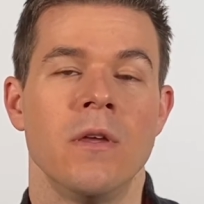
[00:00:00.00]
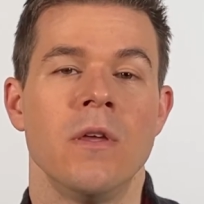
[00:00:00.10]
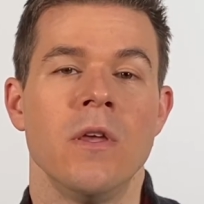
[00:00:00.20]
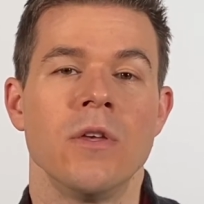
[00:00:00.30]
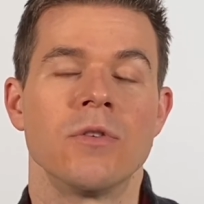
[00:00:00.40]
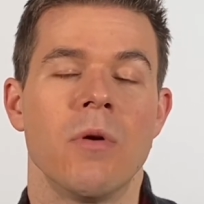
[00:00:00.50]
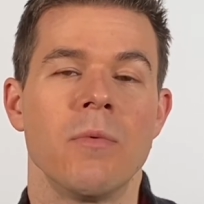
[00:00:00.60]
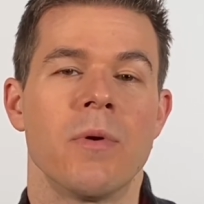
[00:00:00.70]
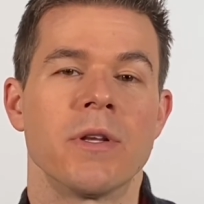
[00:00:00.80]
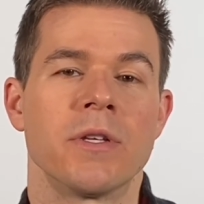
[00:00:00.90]
So what we
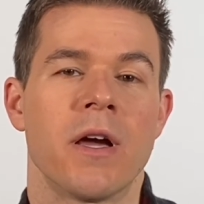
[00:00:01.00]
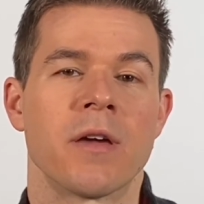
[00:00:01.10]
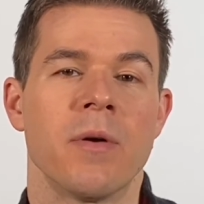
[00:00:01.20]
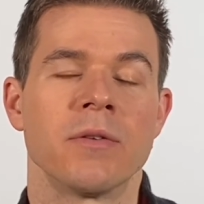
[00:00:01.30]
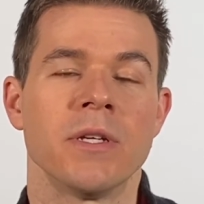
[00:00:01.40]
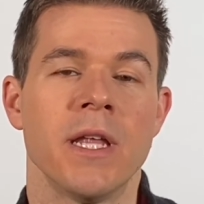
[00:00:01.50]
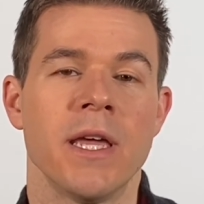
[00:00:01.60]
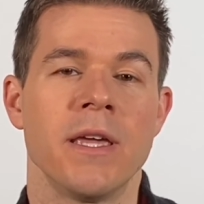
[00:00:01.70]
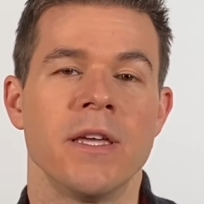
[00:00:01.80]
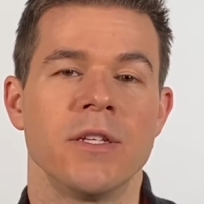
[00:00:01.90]
want to talk about
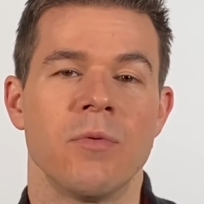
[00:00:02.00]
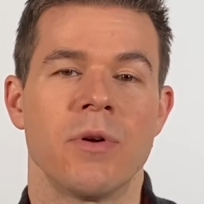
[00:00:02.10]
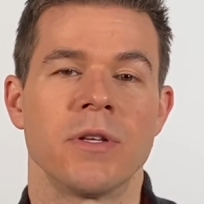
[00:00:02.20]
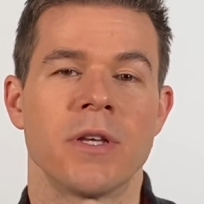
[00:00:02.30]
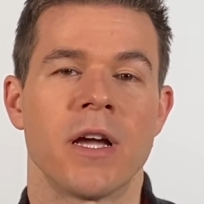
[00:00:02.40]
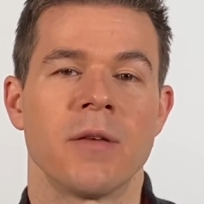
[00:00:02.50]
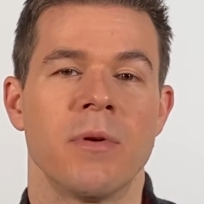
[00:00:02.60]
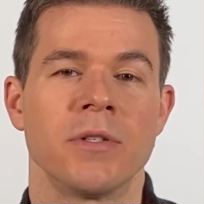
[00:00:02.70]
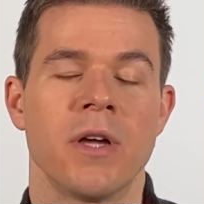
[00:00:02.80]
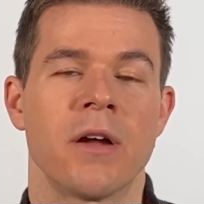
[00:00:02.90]
today is we want to talk
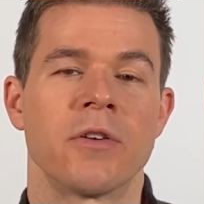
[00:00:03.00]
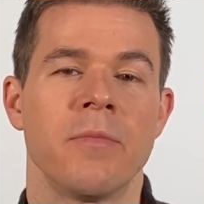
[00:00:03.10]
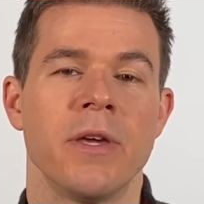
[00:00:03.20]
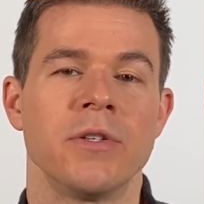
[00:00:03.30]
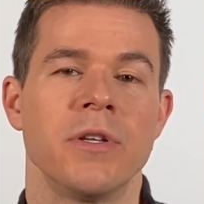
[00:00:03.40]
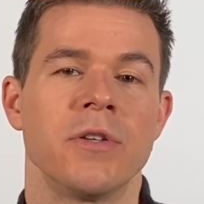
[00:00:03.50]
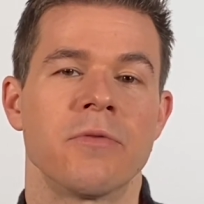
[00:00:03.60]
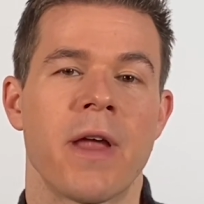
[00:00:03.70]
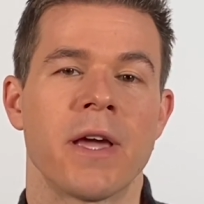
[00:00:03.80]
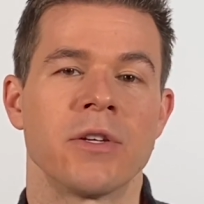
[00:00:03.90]
about doctor-patient
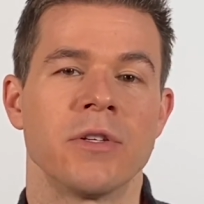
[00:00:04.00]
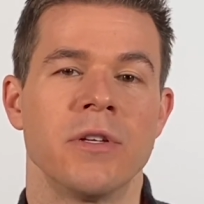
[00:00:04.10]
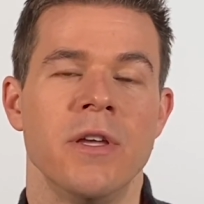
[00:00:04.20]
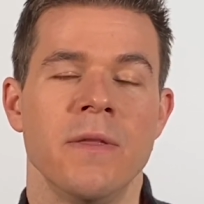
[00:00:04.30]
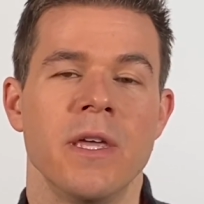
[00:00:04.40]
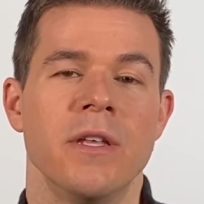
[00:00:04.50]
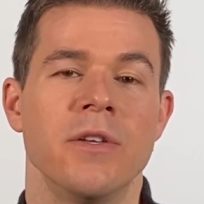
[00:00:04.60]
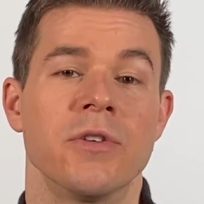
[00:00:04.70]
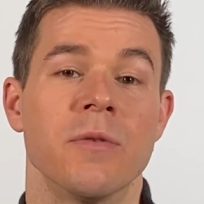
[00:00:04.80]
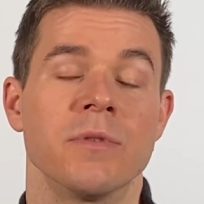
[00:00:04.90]
interaction and in
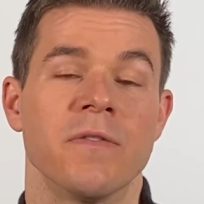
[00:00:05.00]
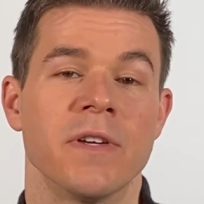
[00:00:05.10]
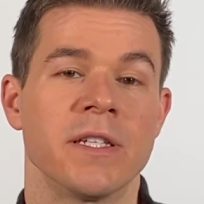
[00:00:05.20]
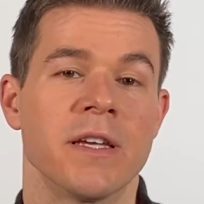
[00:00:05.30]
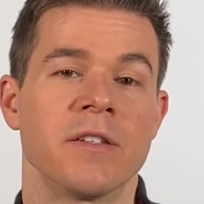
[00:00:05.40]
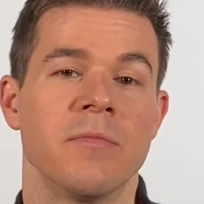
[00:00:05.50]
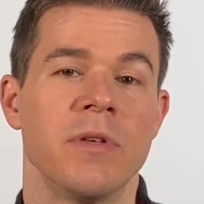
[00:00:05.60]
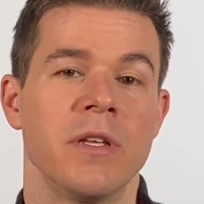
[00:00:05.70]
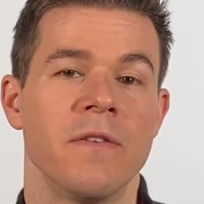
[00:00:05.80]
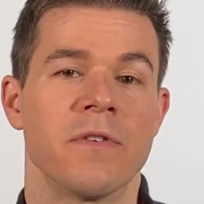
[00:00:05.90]
terms of
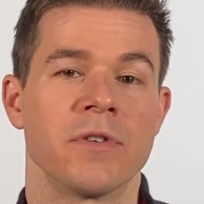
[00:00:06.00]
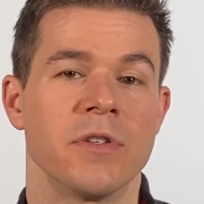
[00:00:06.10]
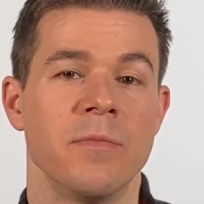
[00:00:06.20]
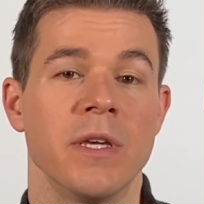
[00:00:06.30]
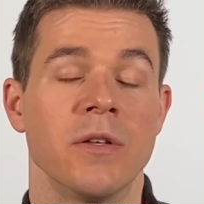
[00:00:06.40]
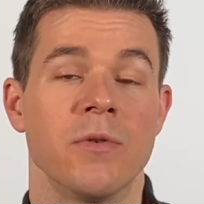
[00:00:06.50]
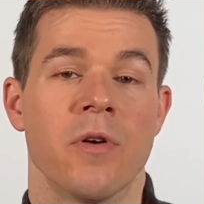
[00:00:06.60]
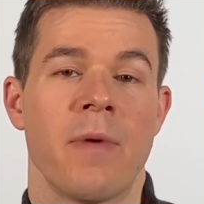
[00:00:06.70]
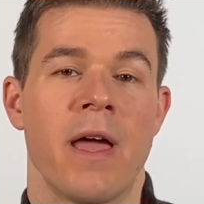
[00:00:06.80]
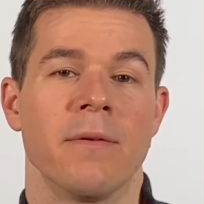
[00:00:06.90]
accessibility versus being a
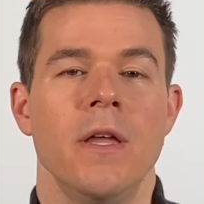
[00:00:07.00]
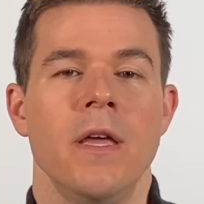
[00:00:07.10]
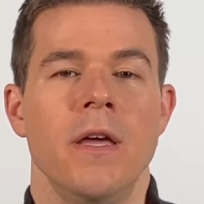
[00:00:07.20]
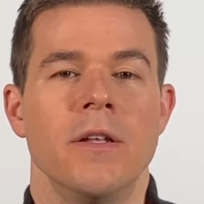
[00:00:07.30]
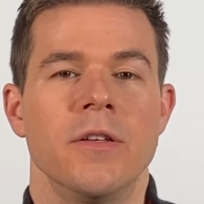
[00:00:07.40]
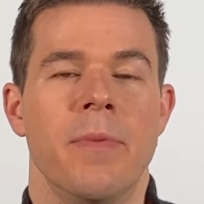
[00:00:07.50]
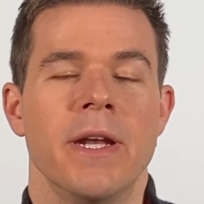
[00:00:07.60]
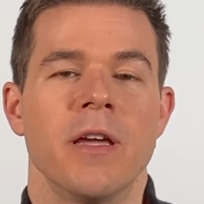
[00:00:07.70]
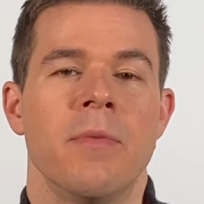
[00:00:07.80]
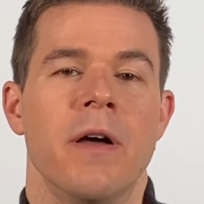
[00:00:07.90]
doormat.
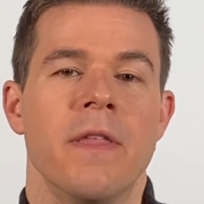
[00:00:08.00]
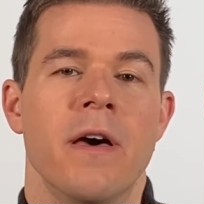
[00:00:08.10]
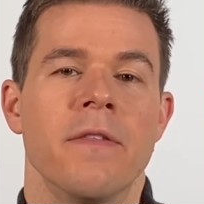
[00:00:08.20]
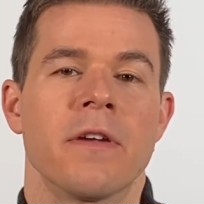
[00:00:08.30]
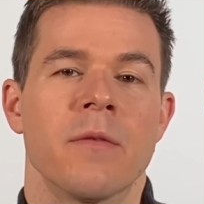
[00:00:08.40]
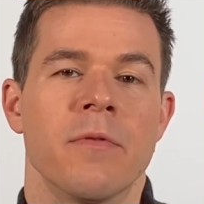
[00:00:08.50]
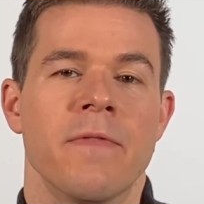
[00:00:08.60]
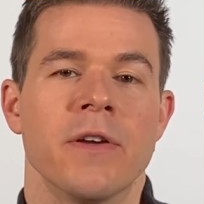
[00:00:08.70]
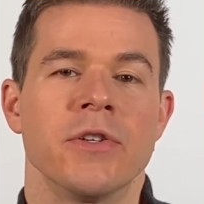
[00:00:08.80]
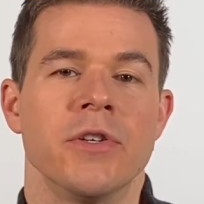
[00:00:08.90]
Depending upon the healthcare
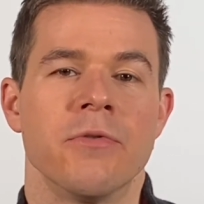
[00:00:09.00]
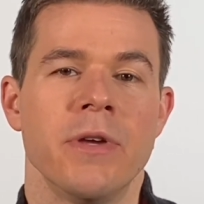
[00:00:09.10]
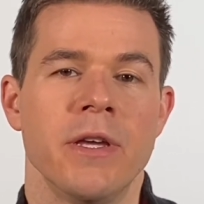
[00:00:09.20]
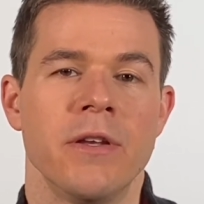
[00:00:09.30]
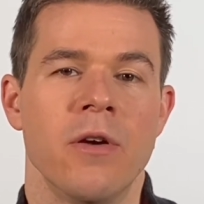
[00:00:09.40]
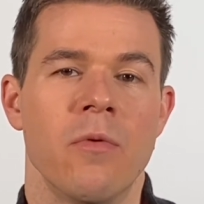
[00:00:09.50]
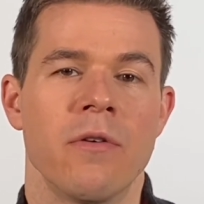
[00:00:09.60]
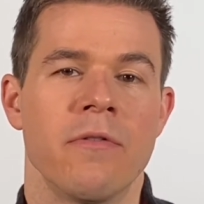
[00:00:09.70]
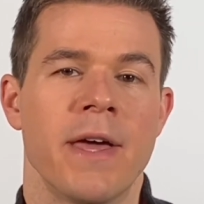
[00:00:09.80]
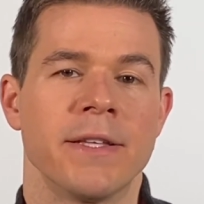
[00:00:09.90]
profession you're in,
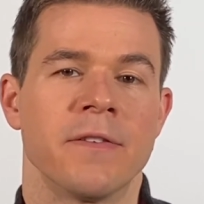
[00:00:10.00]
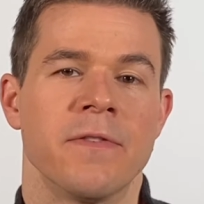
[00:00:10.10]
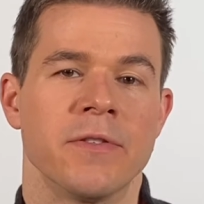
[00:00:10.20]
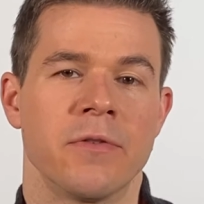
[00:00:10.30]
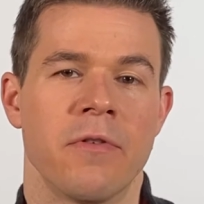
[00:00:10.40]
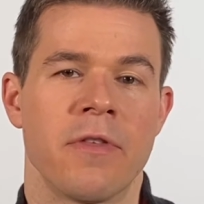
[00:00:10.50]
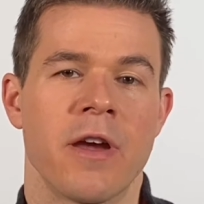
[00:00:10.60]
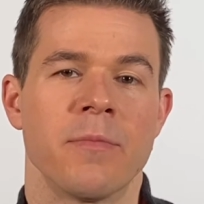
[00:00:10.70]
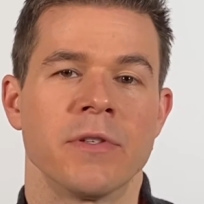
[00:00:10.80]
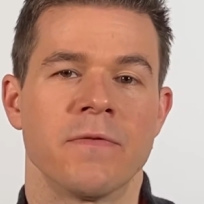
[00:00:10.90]
whether that's a physical
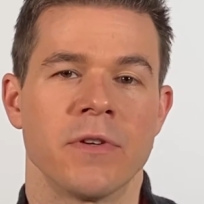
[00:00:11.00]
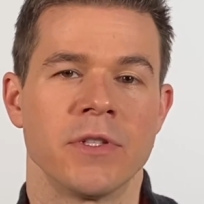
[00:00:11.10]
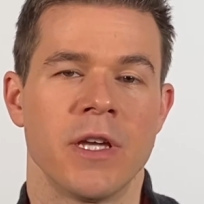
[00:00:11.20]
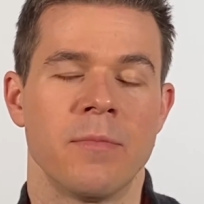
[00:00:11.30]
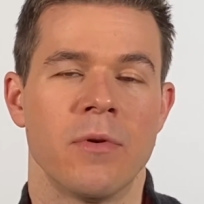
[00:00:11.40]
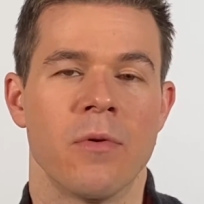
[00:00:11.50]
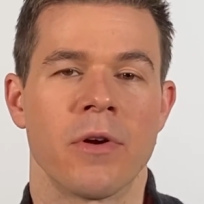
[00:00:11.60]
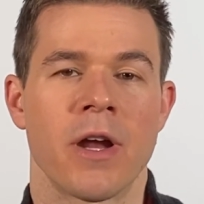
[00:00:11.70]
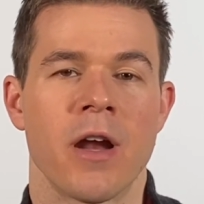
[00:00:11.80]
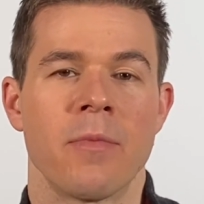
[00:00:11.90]
therapist, for example, or a
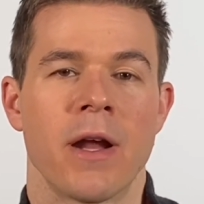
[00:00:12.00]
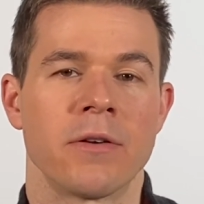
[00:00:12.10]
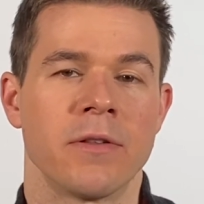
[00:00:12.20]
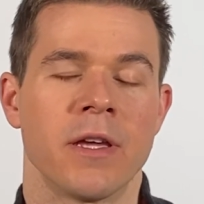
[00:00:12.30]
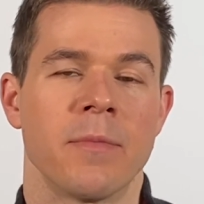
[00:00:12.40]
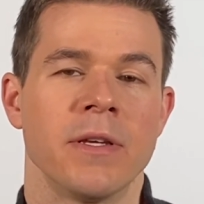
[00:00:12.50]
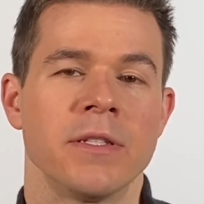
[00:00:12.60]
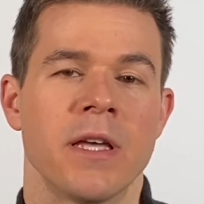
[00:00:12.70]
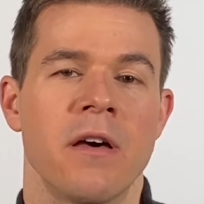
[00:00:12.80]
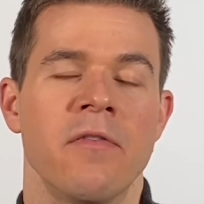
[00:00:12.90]
chiropractor like
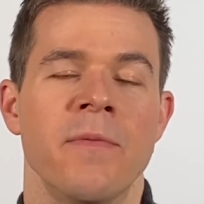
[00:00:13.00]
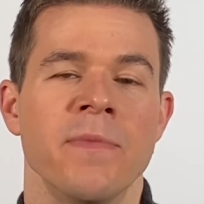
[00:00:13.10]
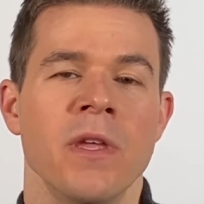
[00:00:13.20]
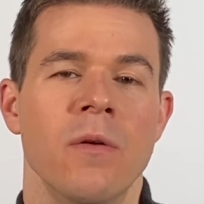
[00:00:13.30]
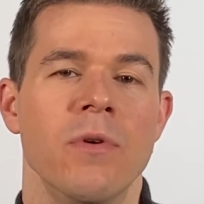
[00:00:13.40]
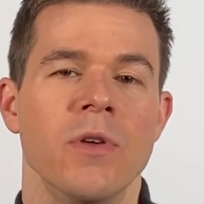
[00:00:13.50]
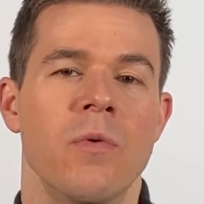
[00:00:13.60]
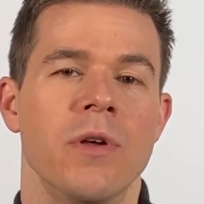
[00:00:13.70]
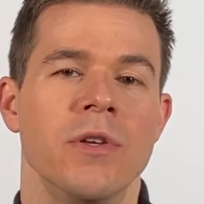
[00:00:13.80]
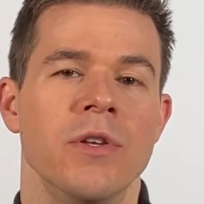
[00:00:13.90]
myself, what you
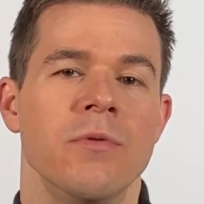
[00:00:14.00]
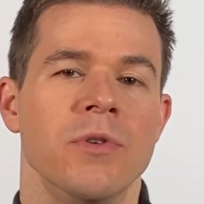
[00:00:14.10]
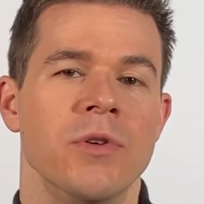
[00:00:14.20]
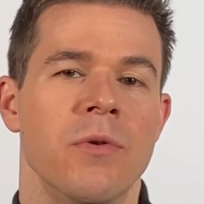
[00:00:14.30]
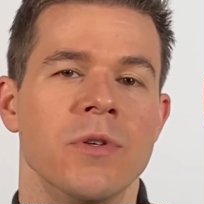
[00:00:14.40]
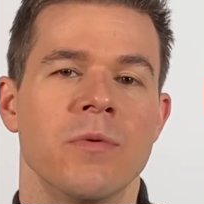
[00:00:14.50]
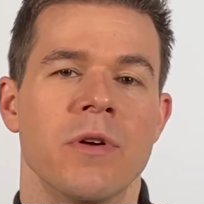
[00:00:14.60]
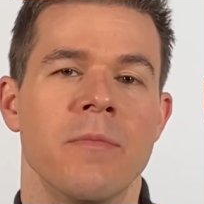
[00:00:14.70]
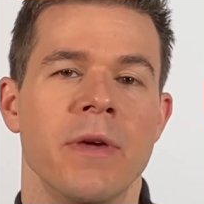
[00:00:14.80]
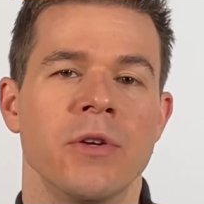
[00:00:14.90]
want to do is you always
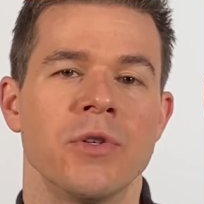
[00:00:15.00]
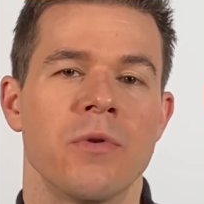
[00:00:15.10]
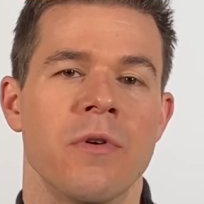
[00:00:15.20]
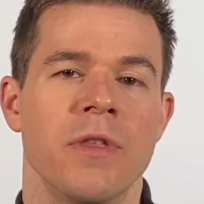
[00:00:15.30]
want to make sure that